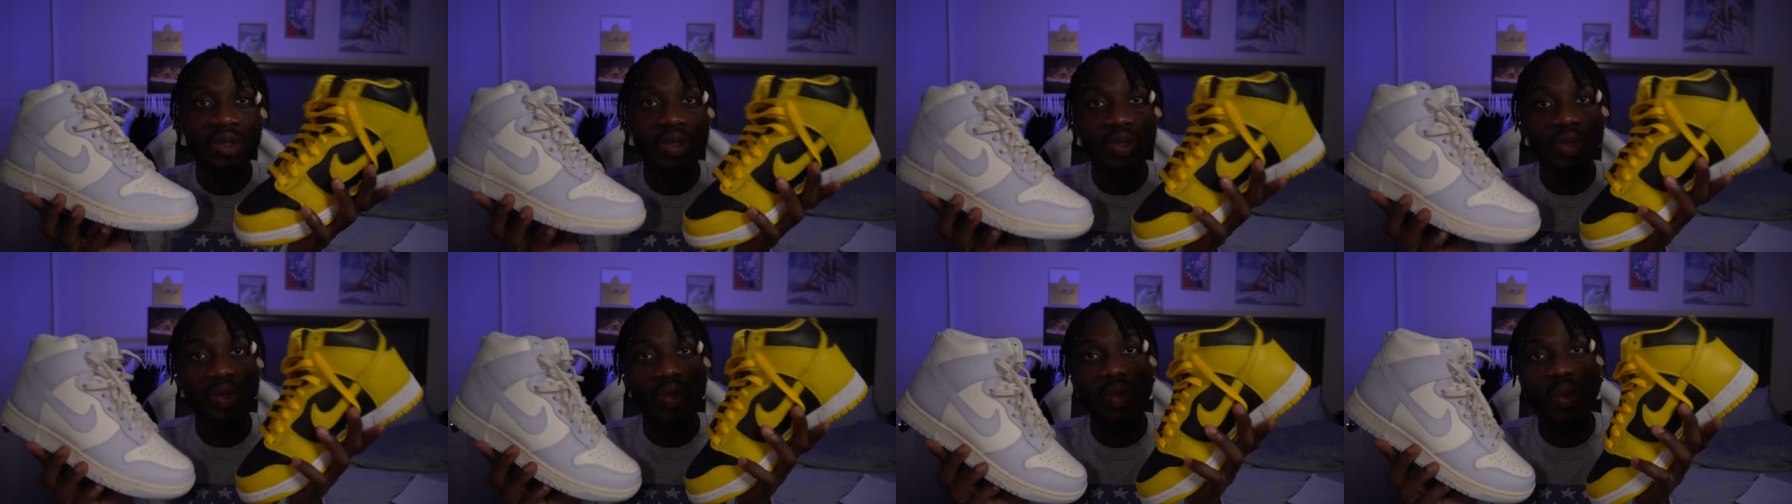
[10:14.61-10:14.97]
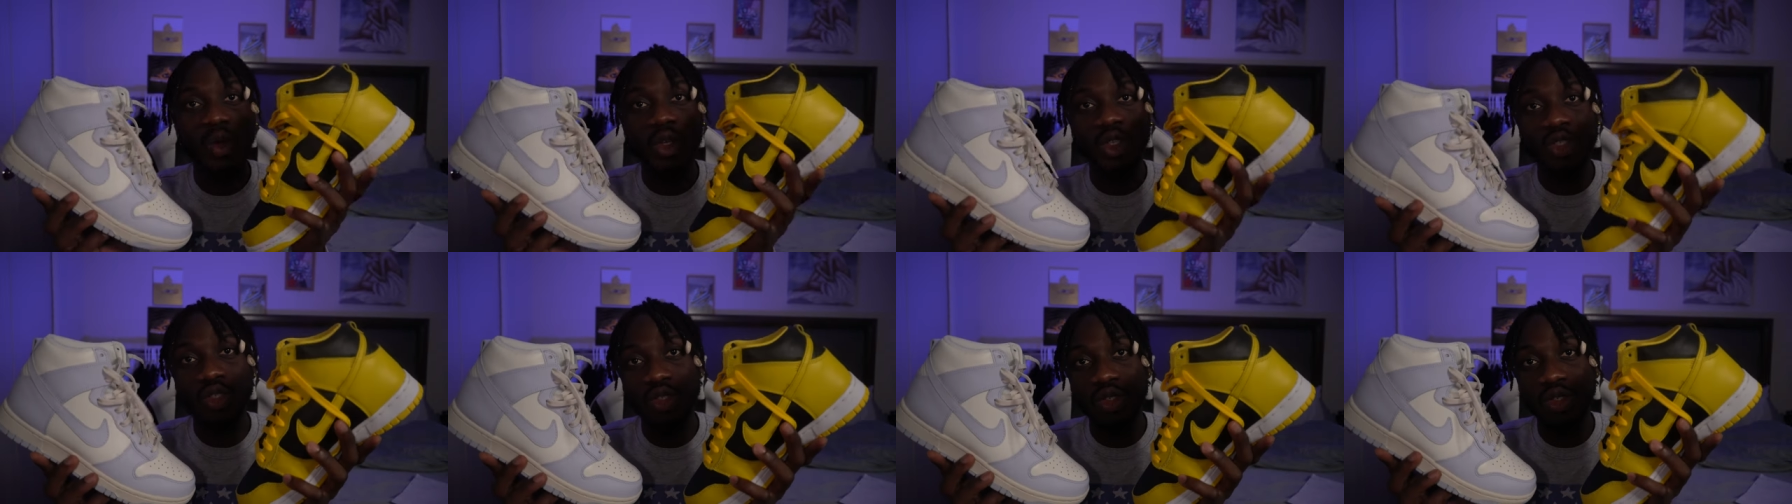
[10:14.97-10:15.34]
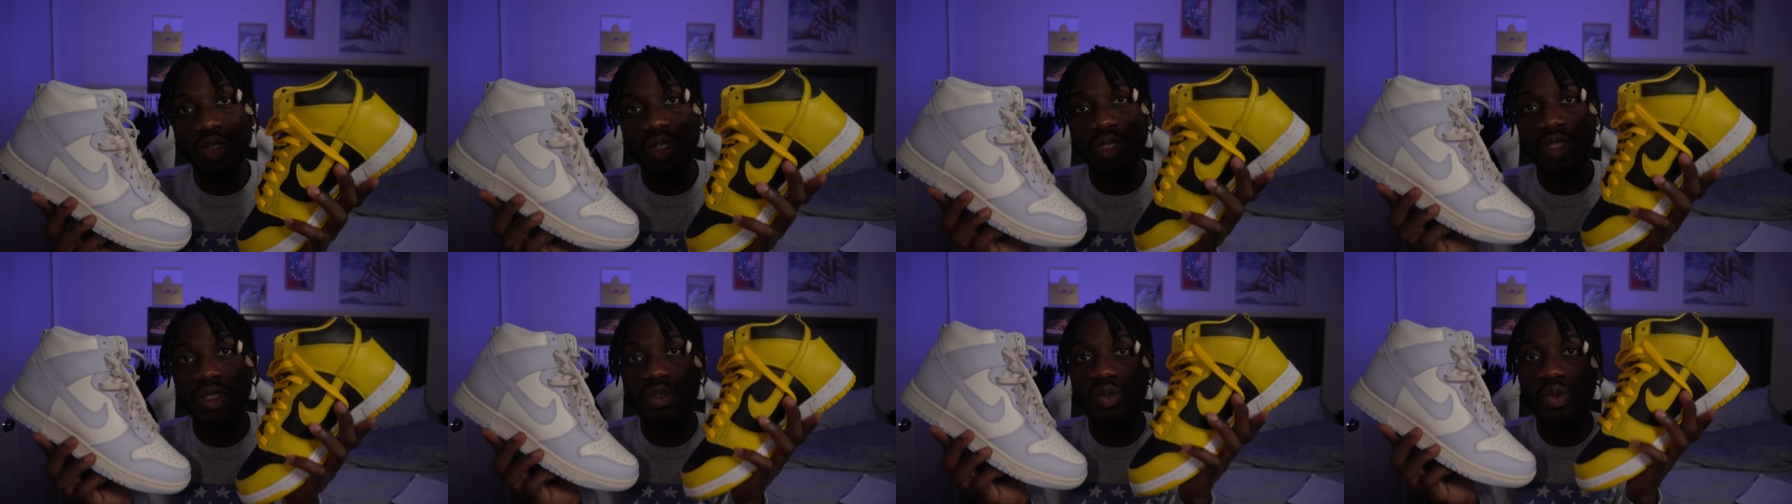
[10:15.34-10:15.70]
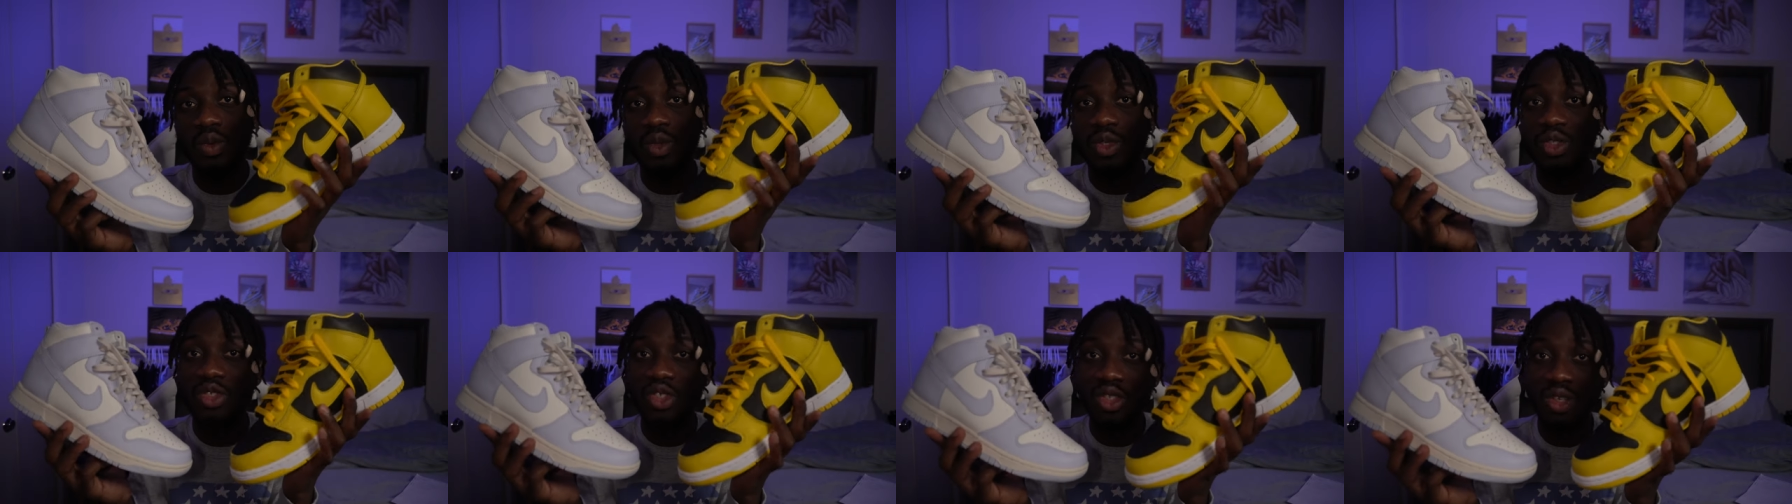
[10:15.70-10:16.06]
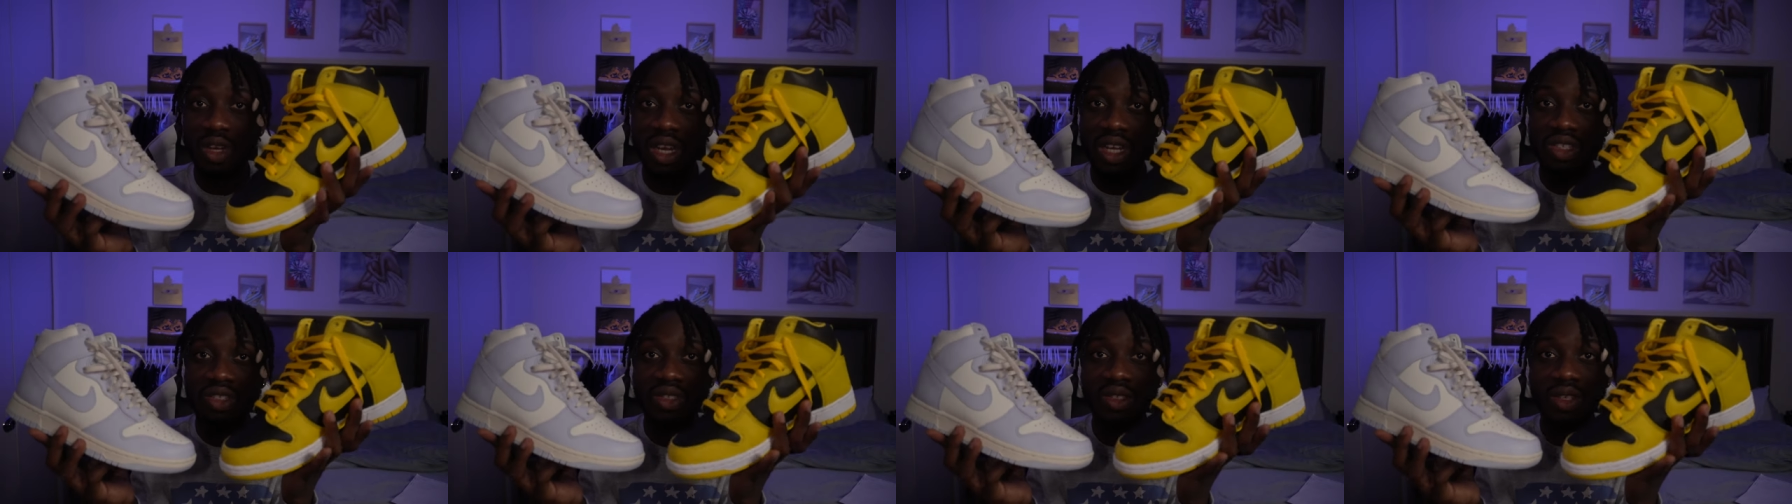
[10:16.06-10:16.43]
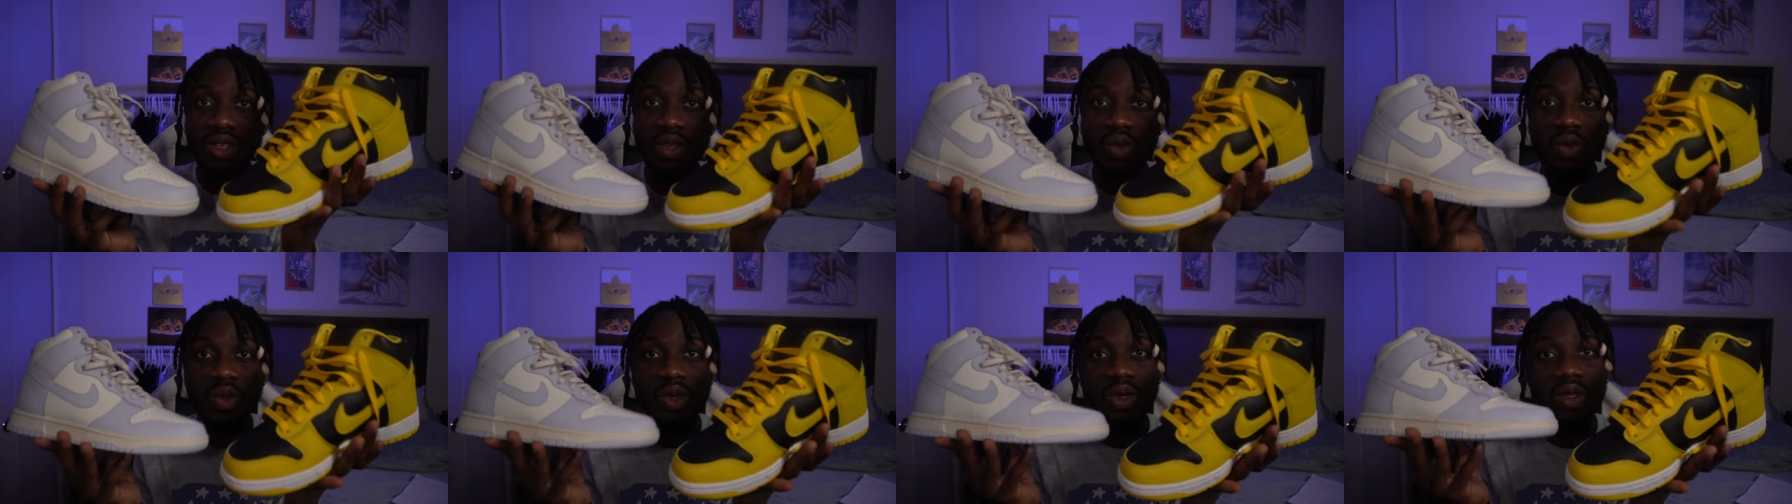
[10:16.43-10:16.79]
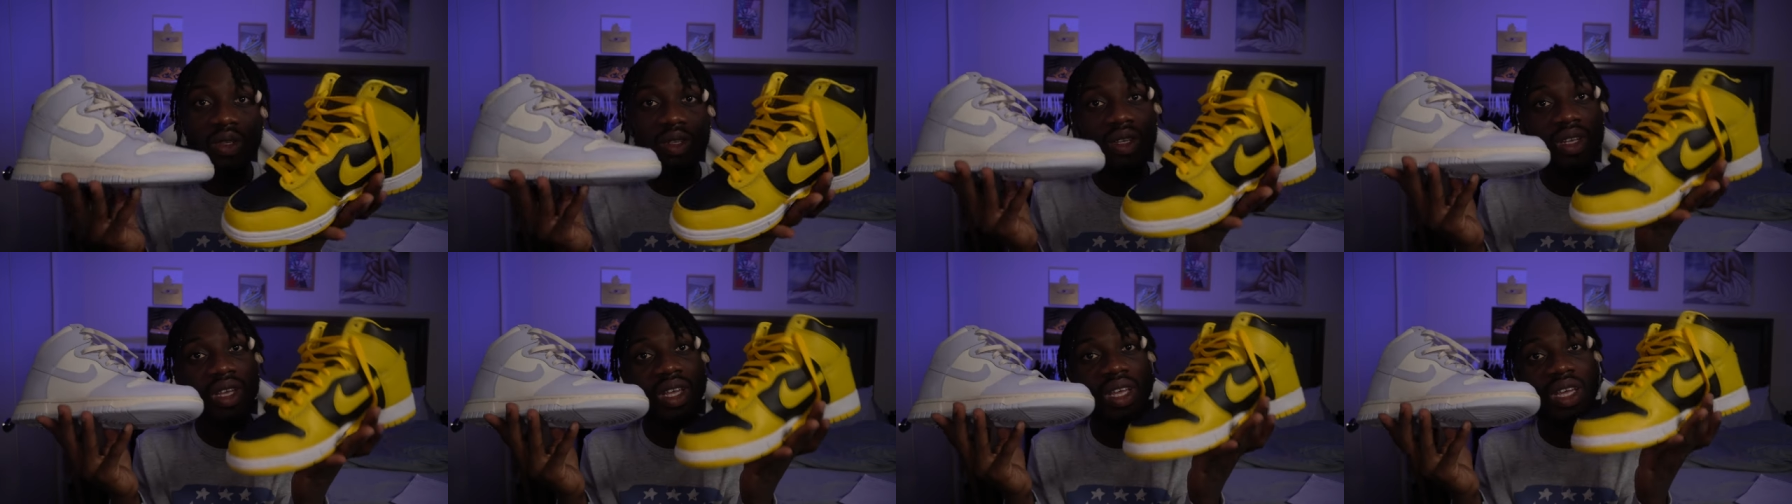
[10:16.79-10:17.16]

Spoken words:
to what you actually want,